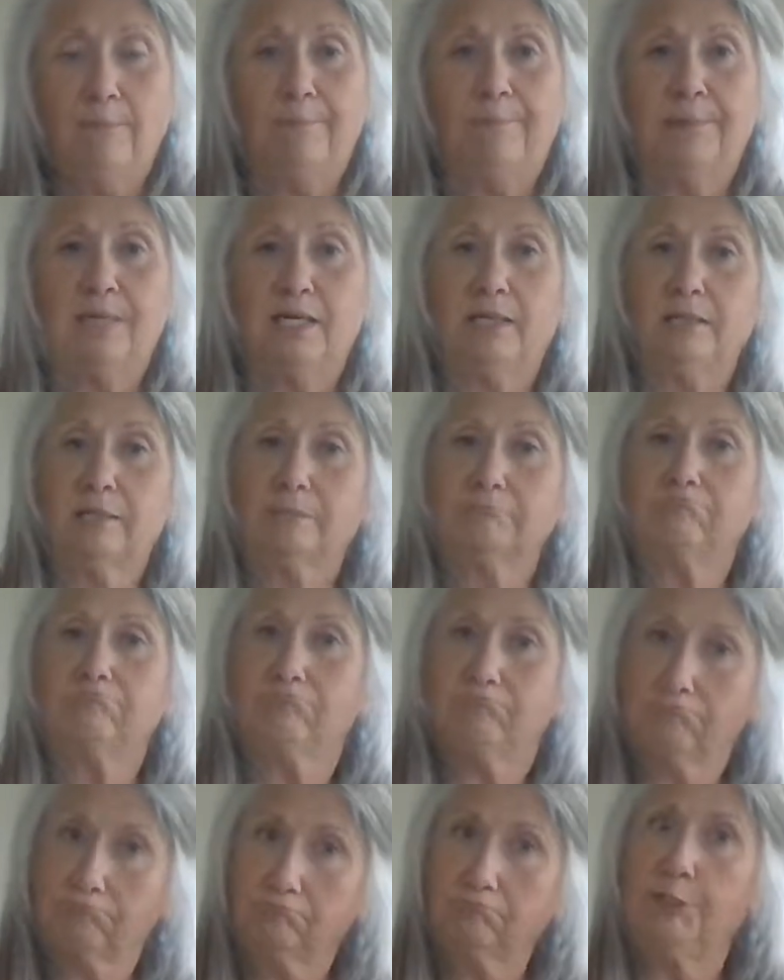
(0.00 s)
but
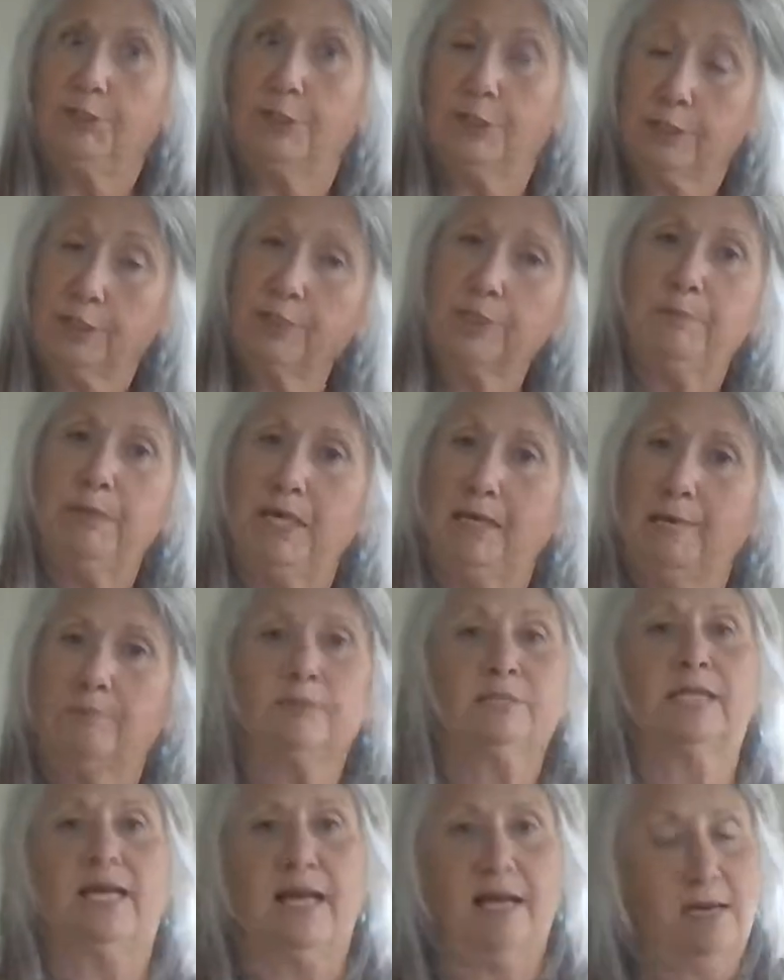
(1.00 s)
you're going to be able
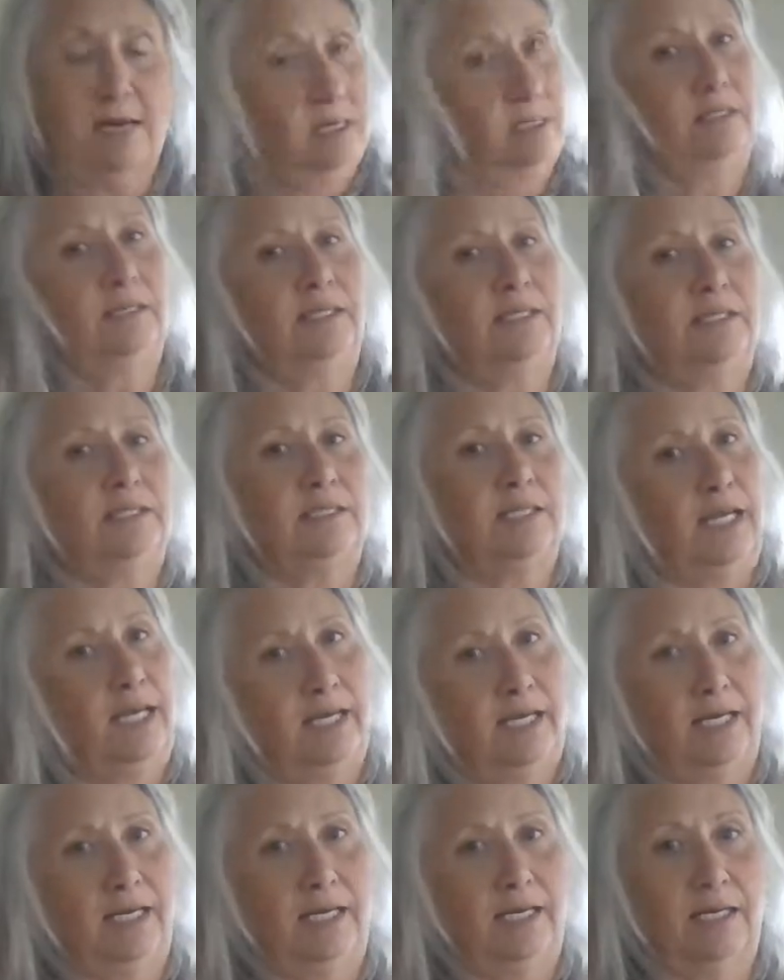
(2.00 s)
to handle it
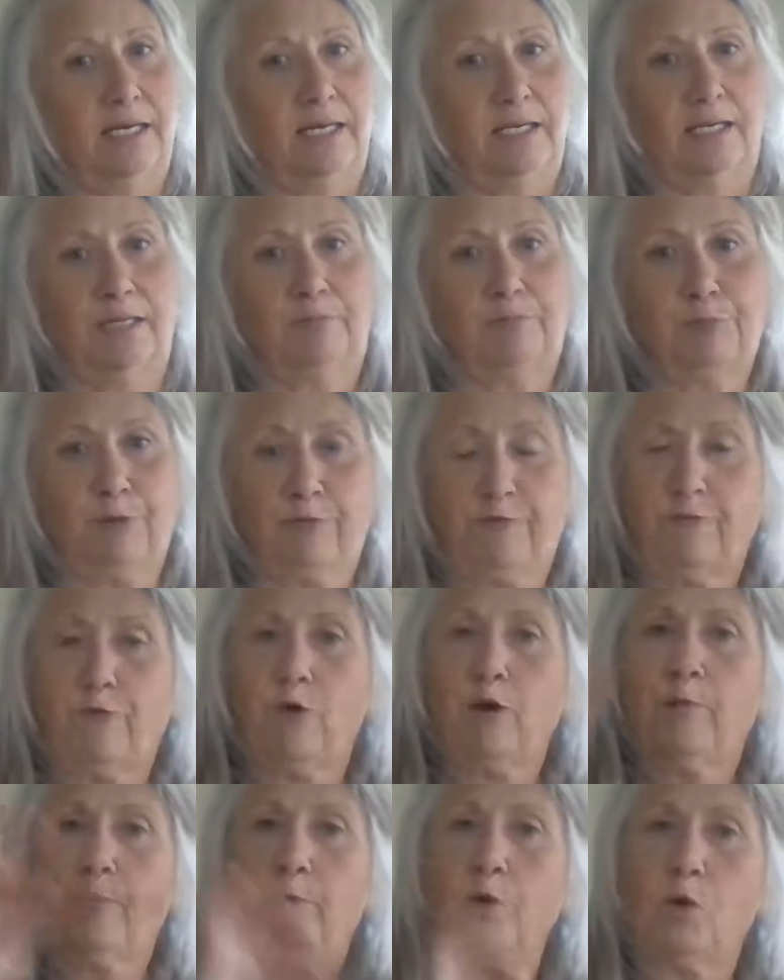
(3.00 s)
and
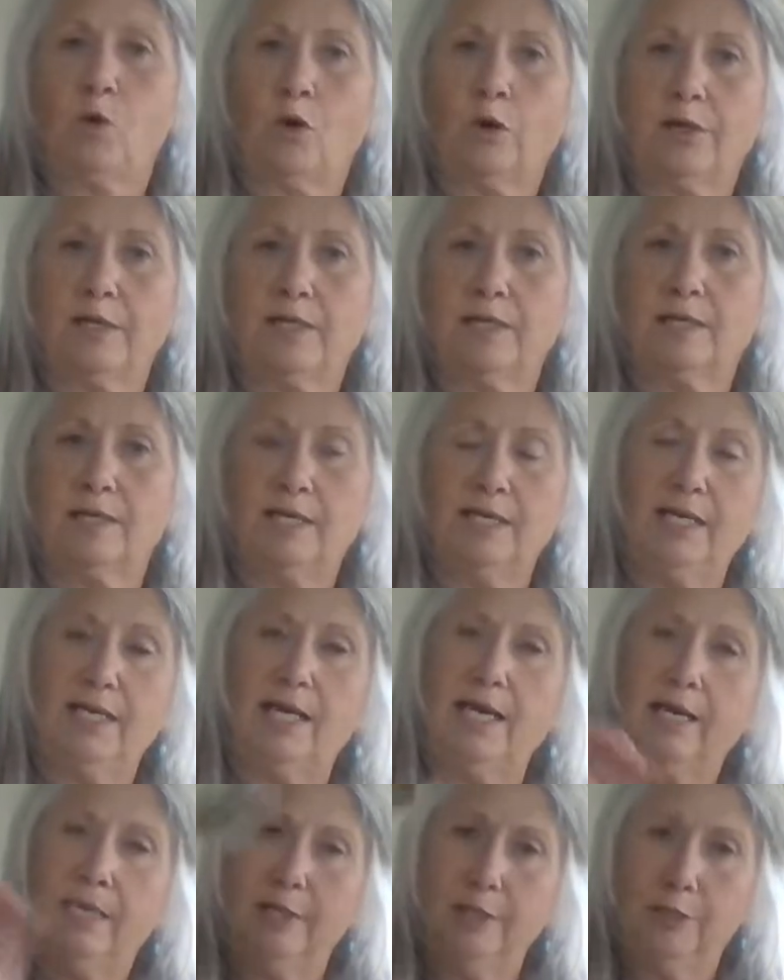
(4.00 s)
perform accordingly,
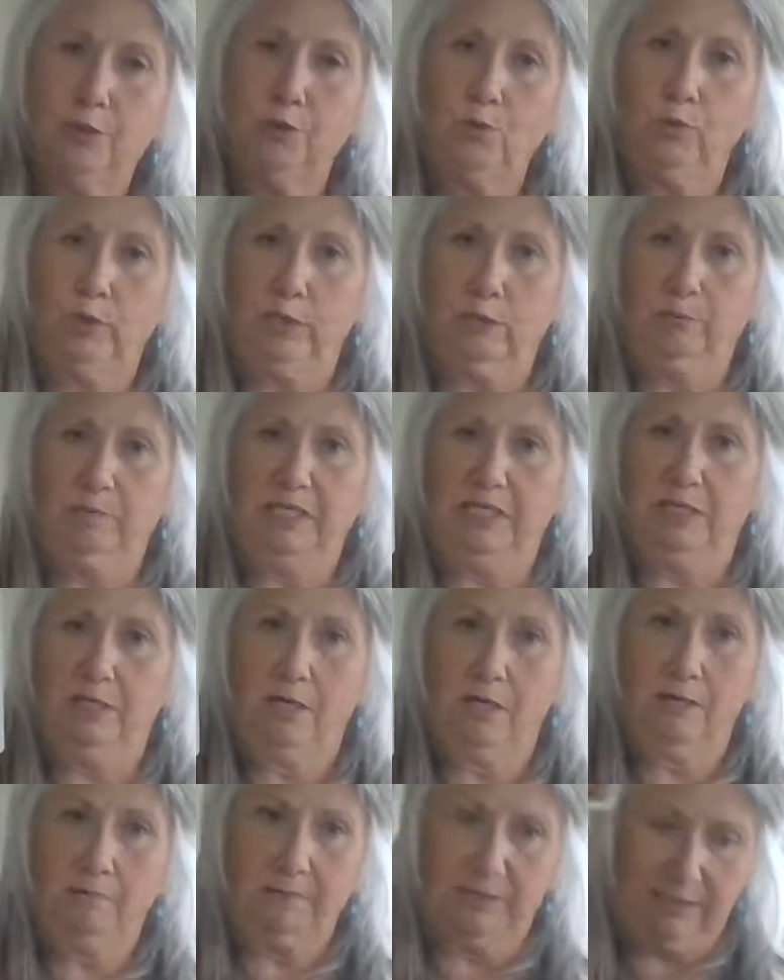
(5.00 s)
and you will be
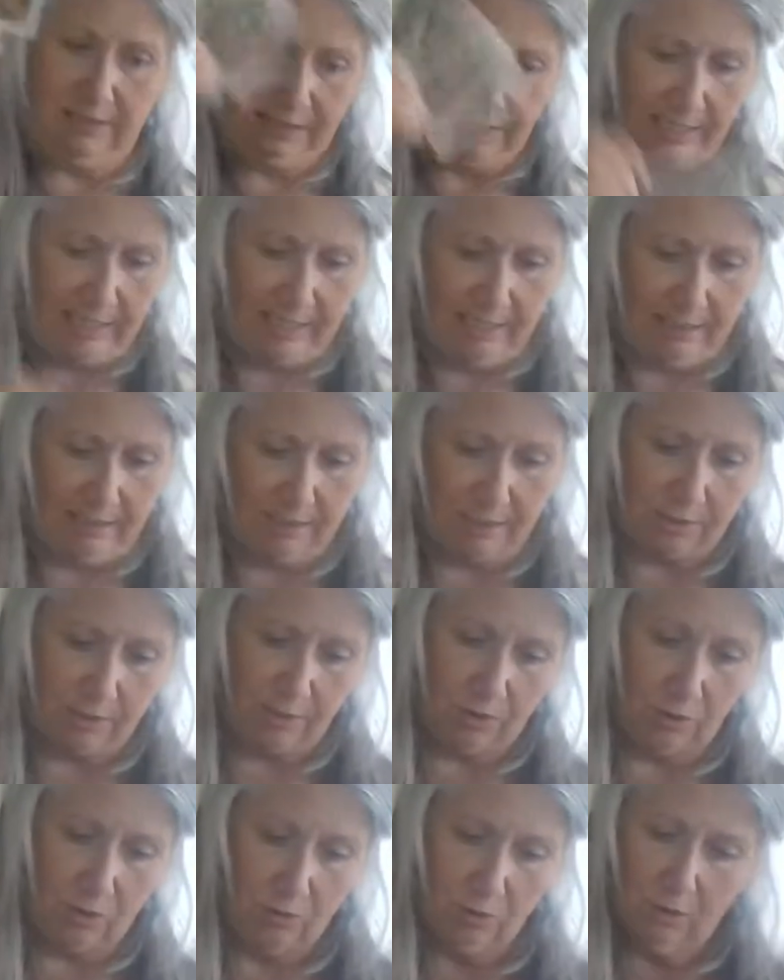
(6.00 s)
compensated.
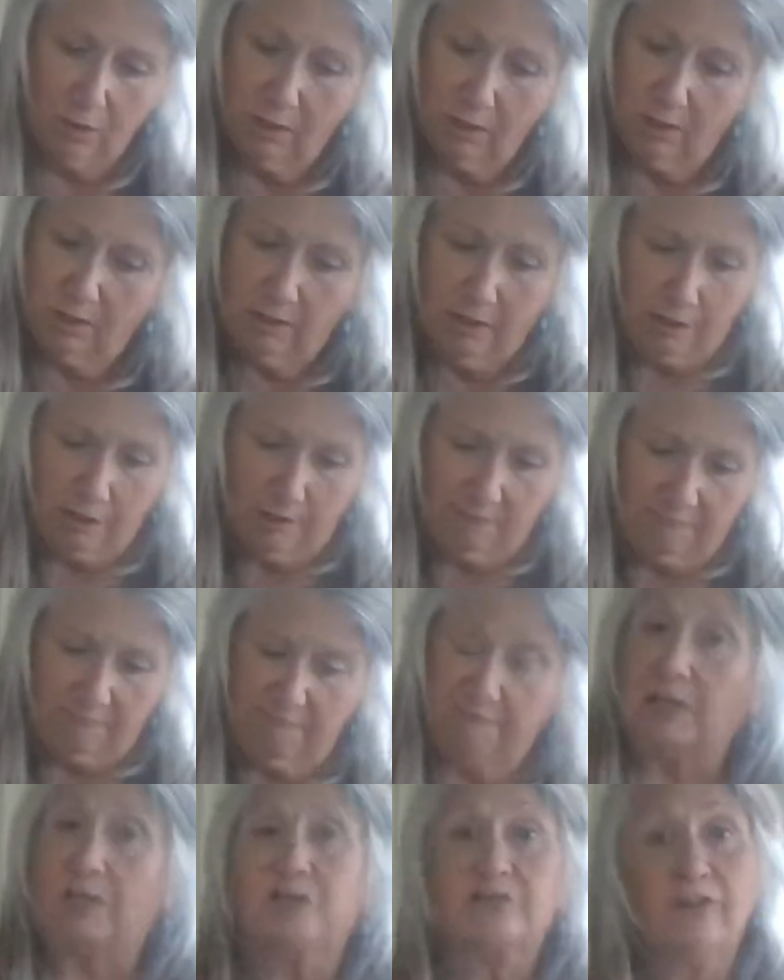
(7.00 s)
So
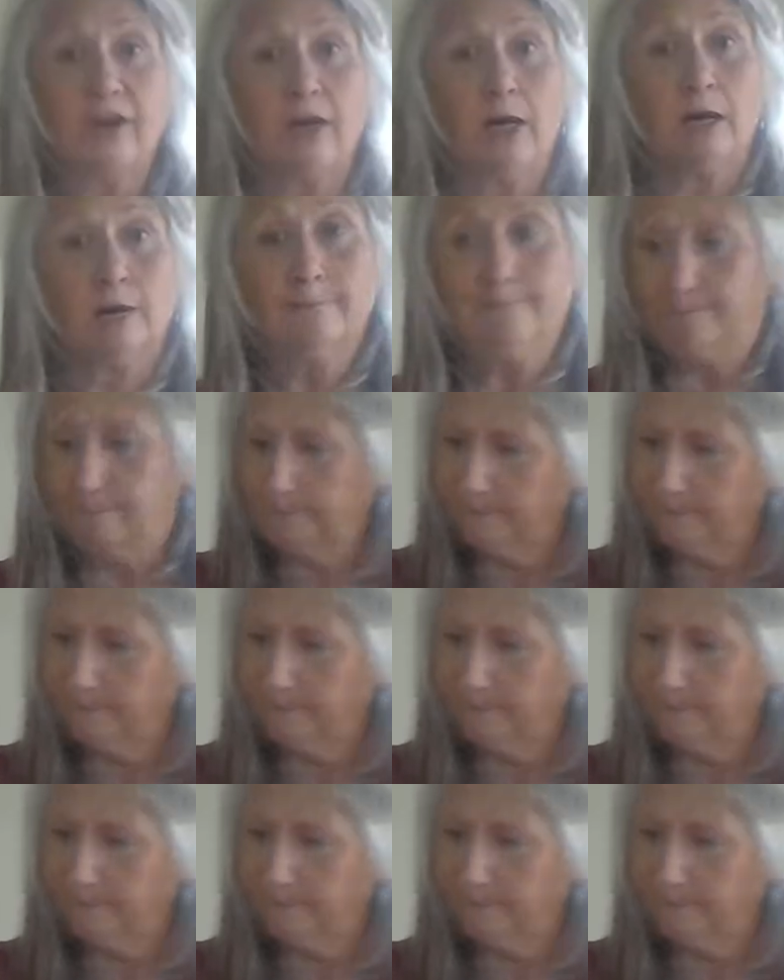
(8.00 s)
fair's fair.